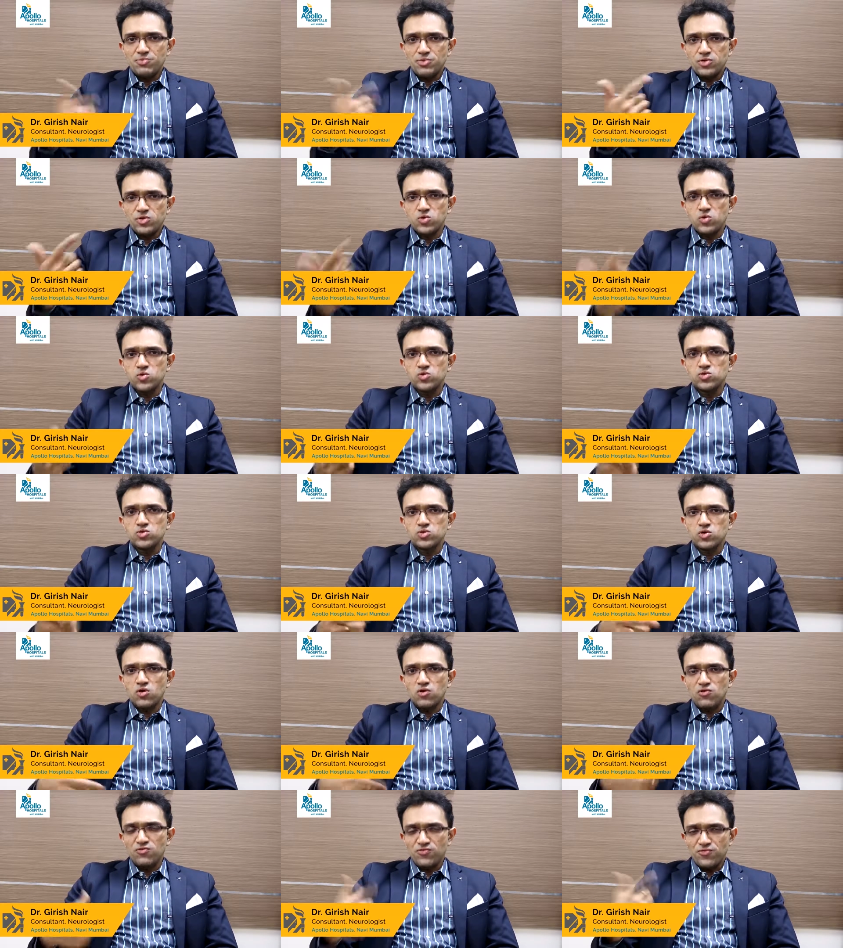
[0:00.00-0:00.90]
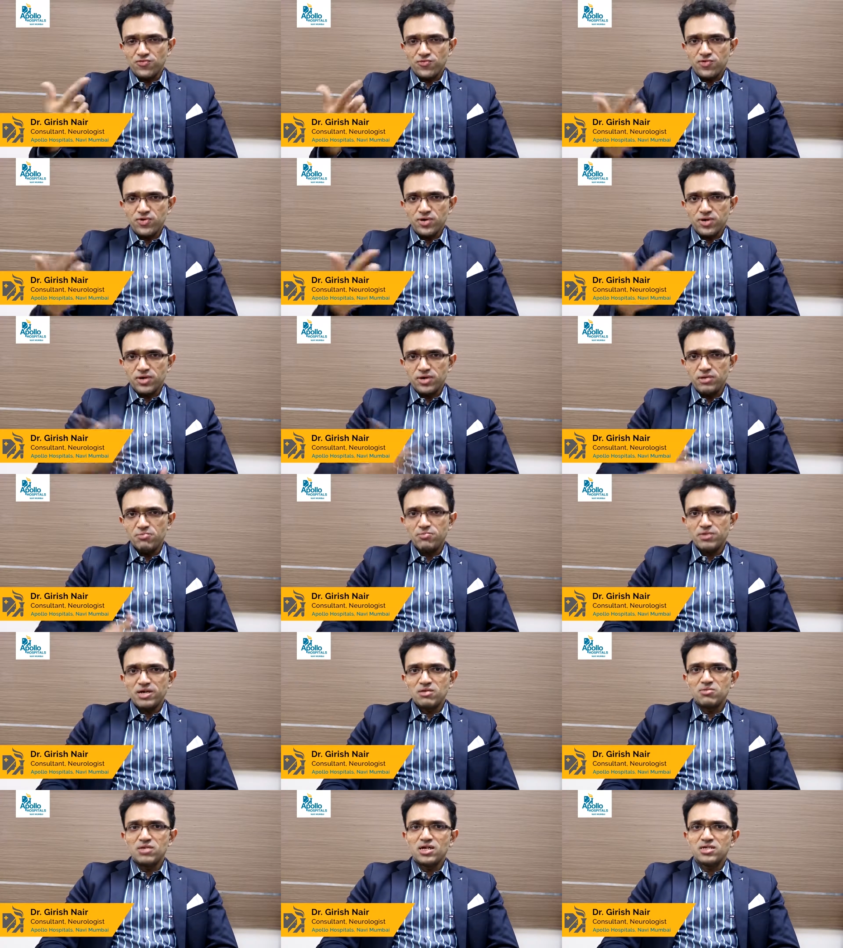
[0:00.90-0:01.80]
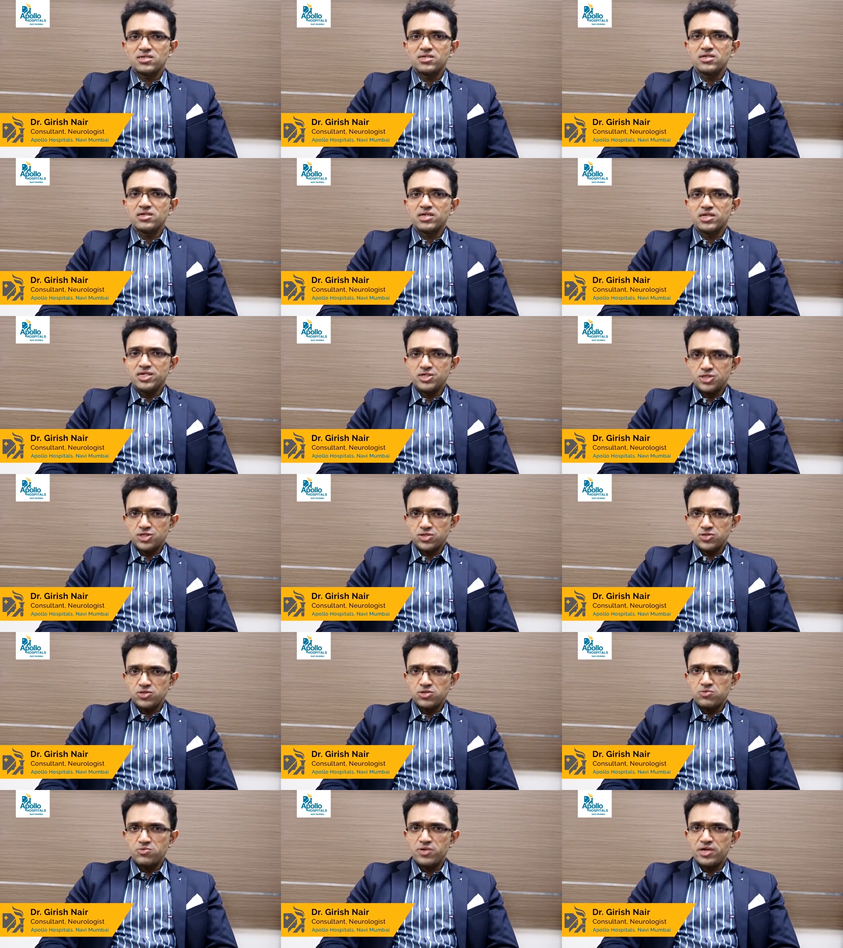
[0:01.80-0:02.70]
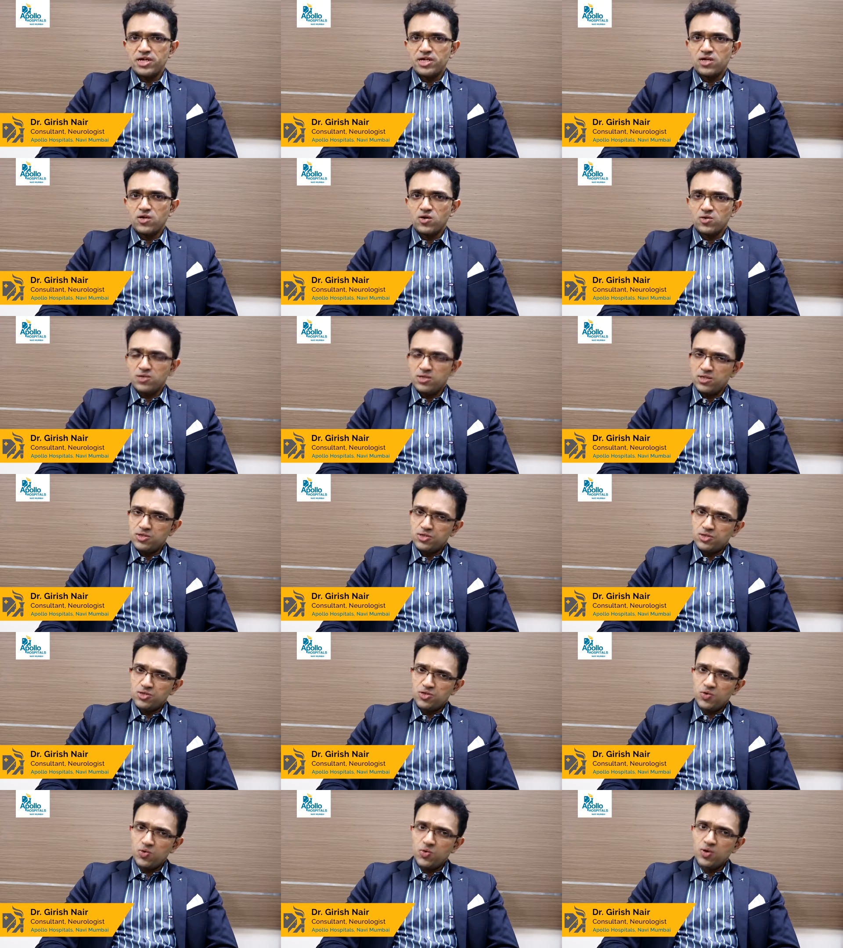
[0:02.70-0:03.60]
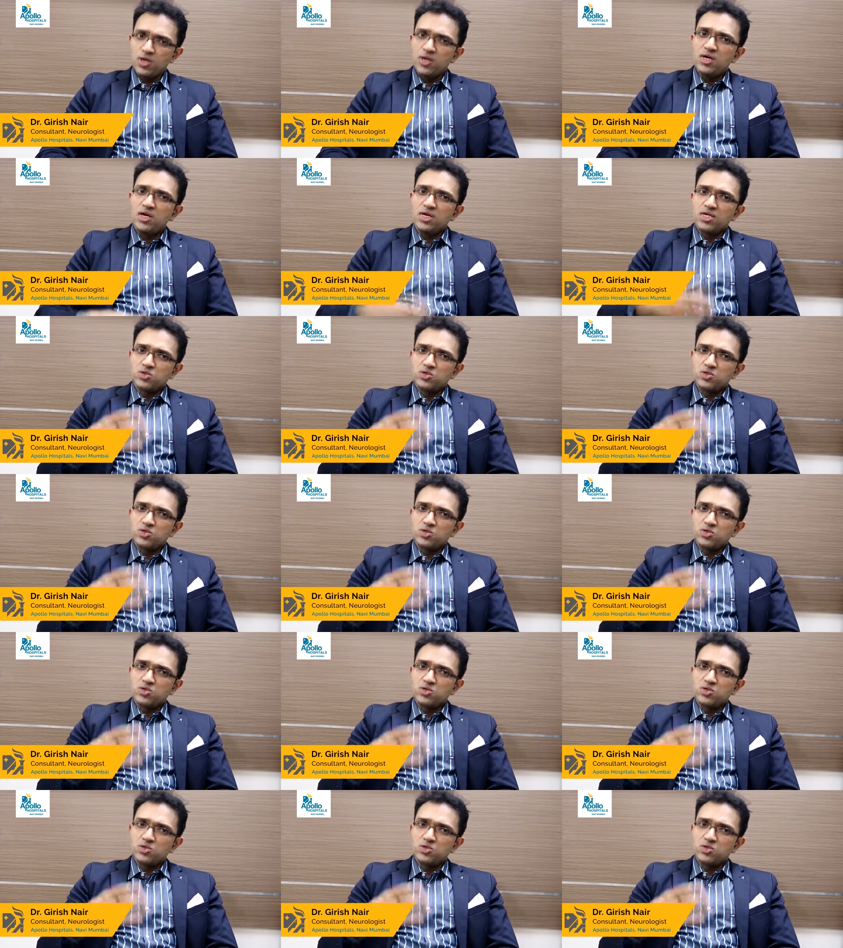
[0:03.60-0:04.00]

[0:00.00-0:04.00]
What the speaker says: episodes of impaired blood circulation to the brain causing a stroke.